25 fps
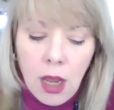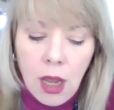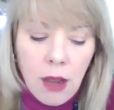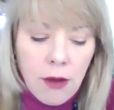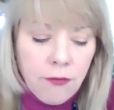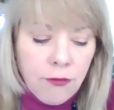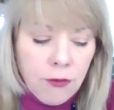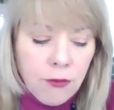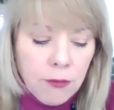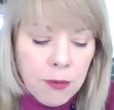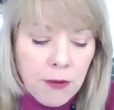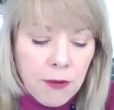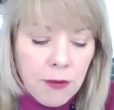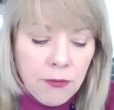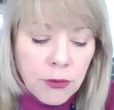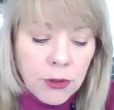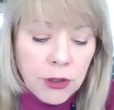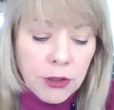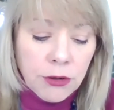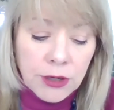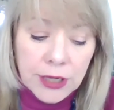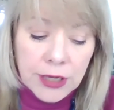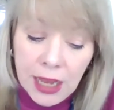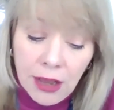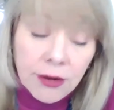for Buffalo and
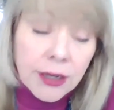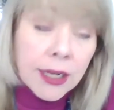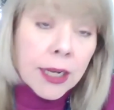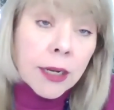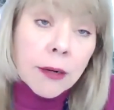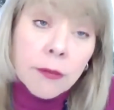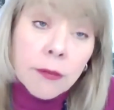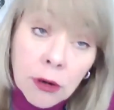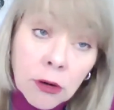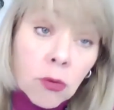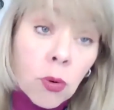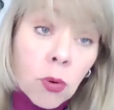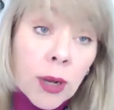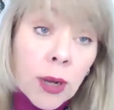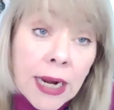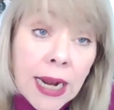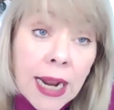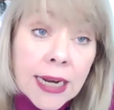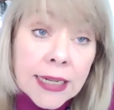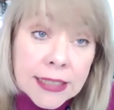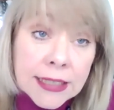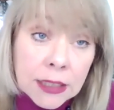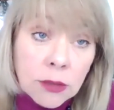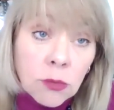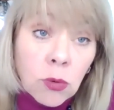Erie County. And quite
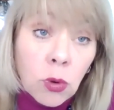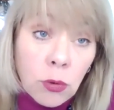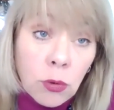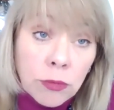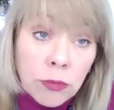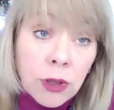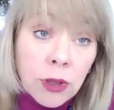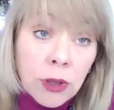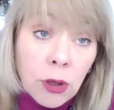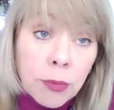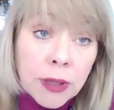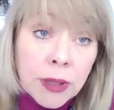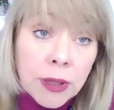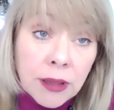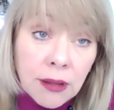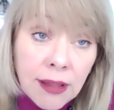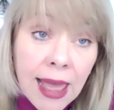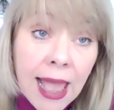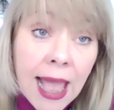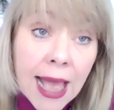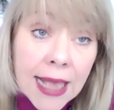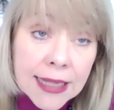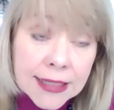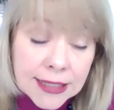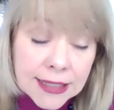honestly, they'll be the
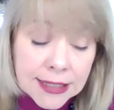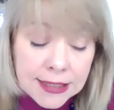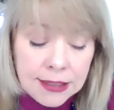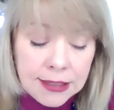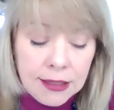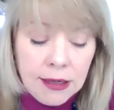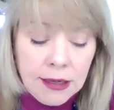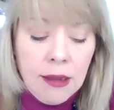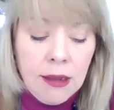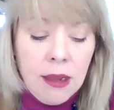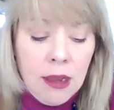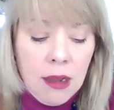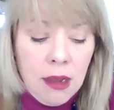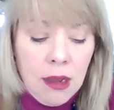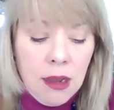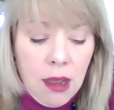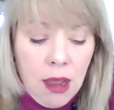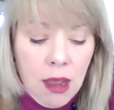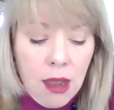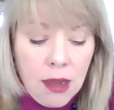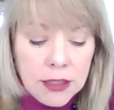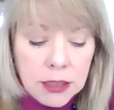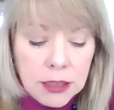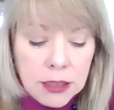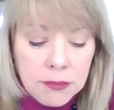last
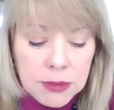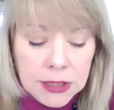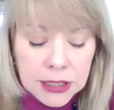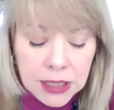to be